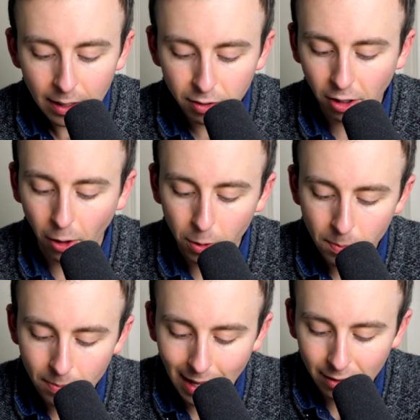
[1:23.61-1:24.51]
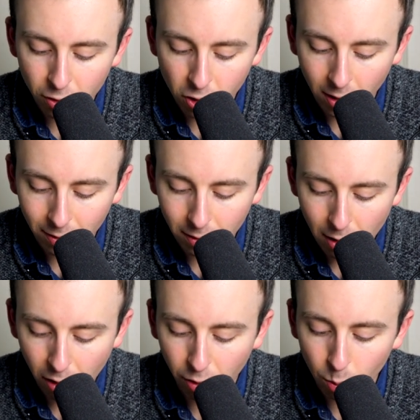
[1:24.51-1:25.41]
So that's just
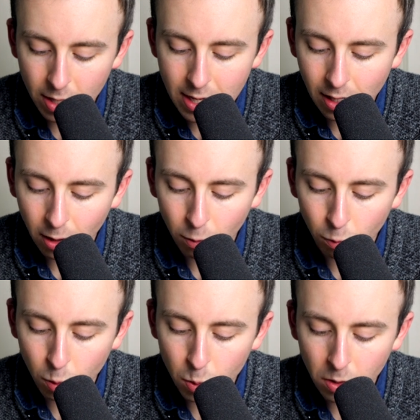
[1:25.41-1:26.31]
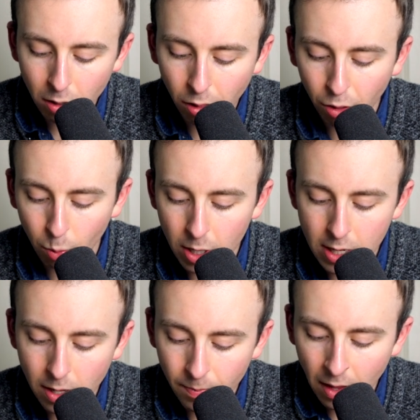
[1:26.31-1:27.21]
3 root
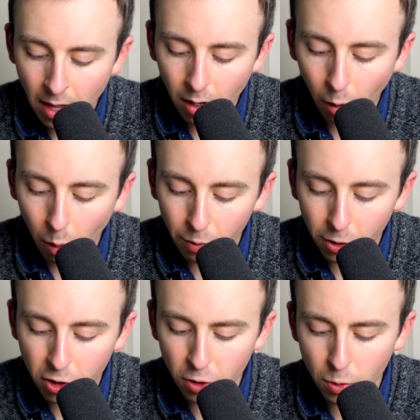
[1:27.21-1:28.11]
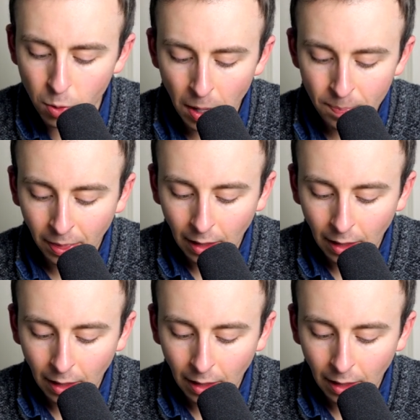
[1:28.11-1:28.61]
3 over 2,